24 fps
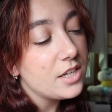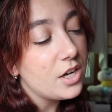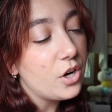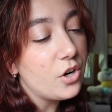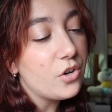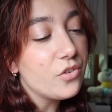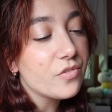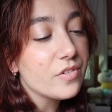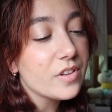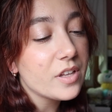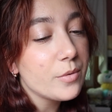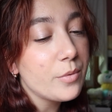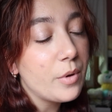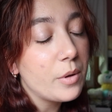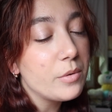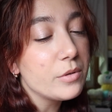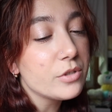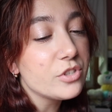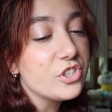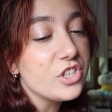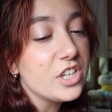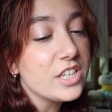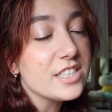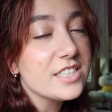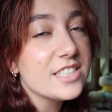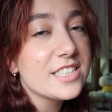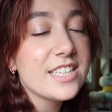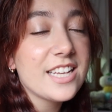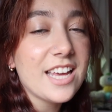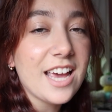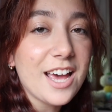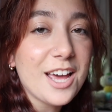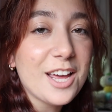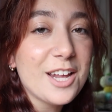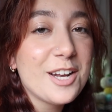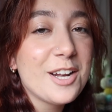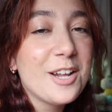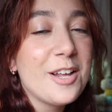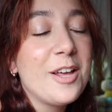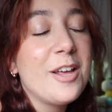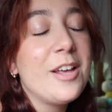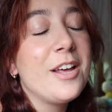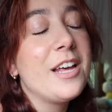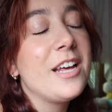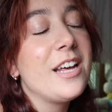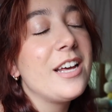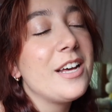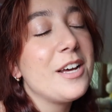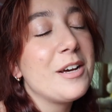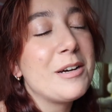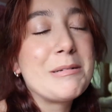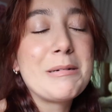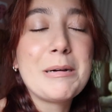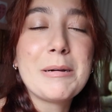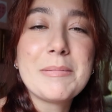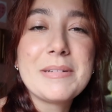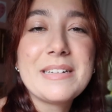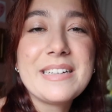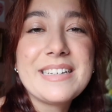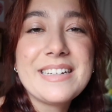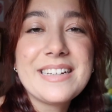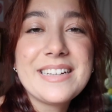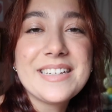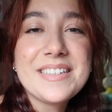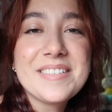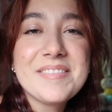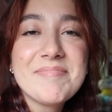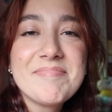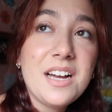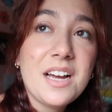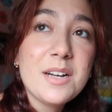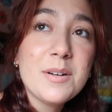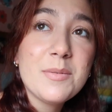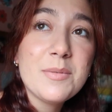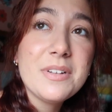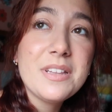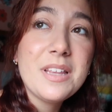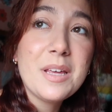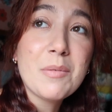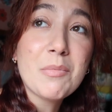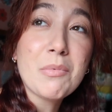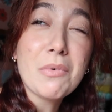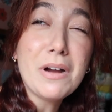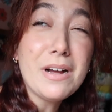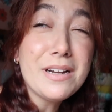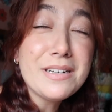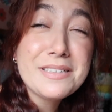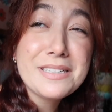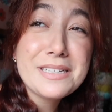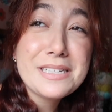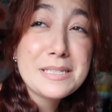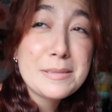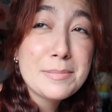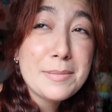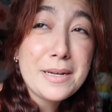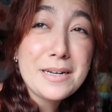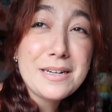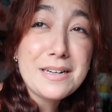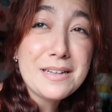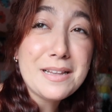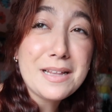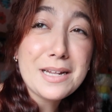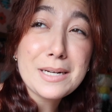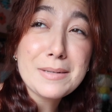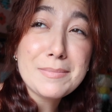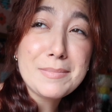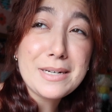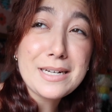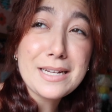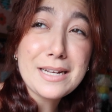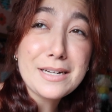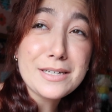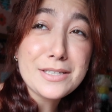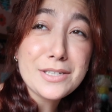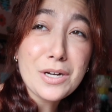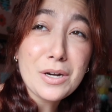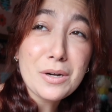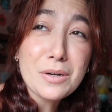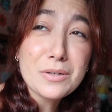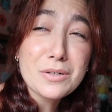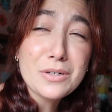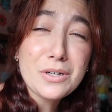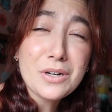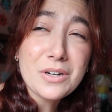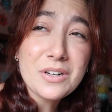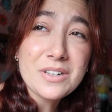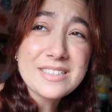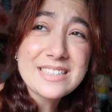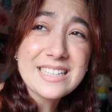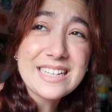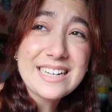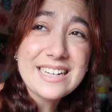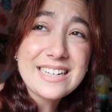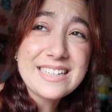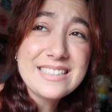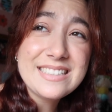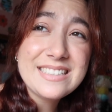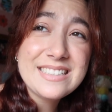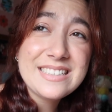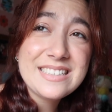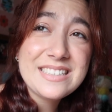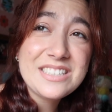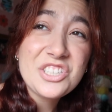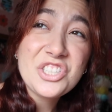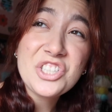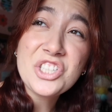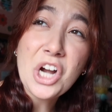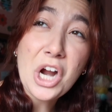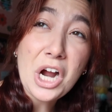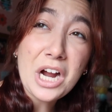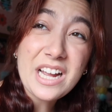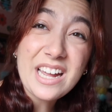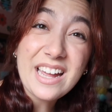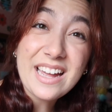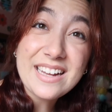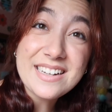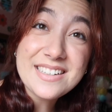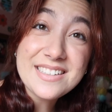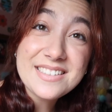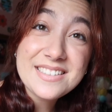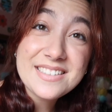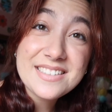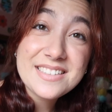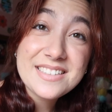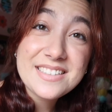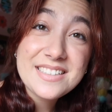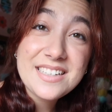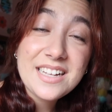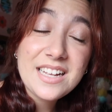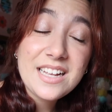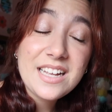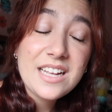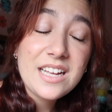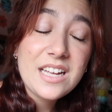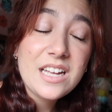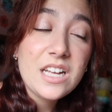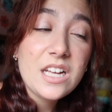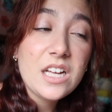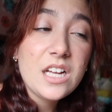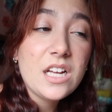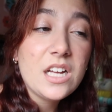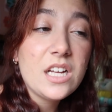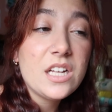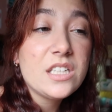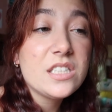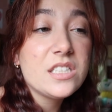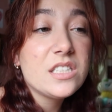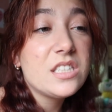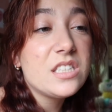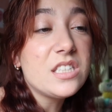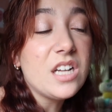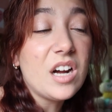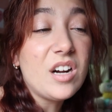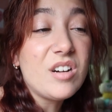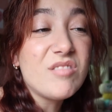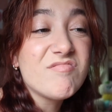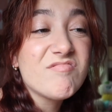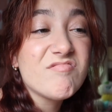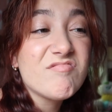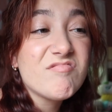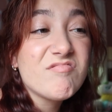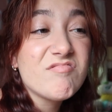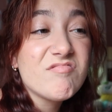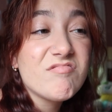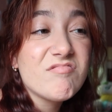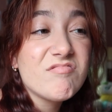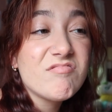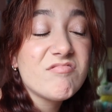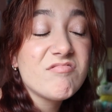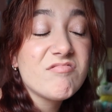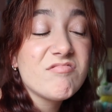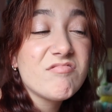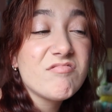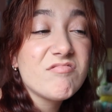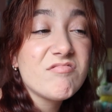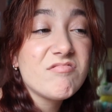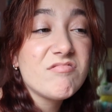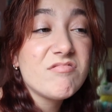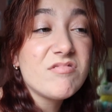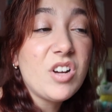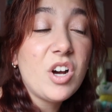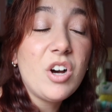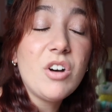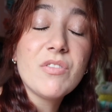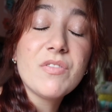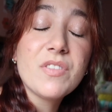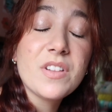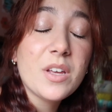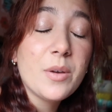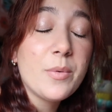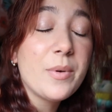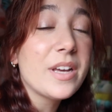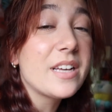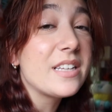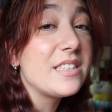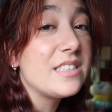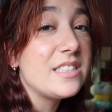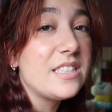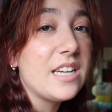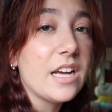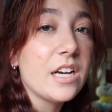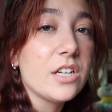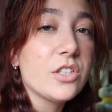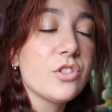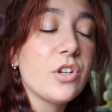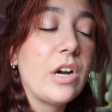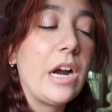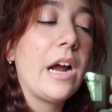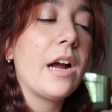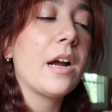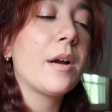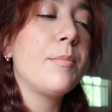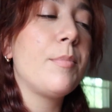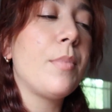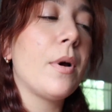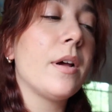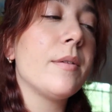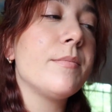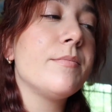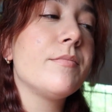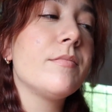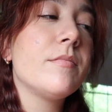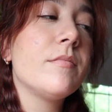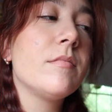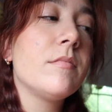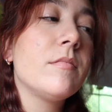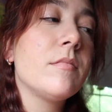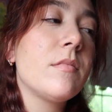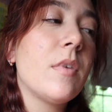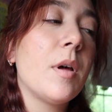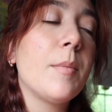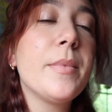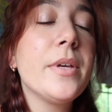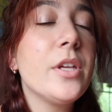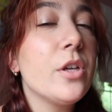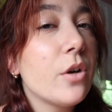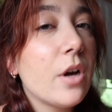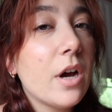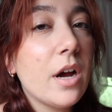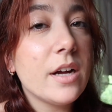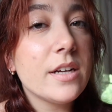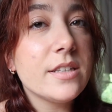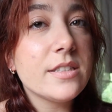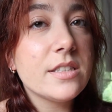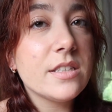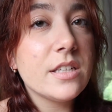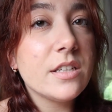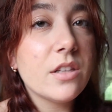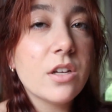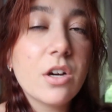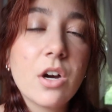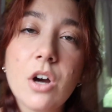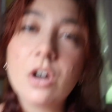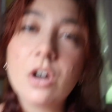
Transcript: Hopefully we will just get what we need. I don't really want to spend a lot of money on yarn currently. Shocking. So hopefully we can stay on track, but I'll meet you guys in the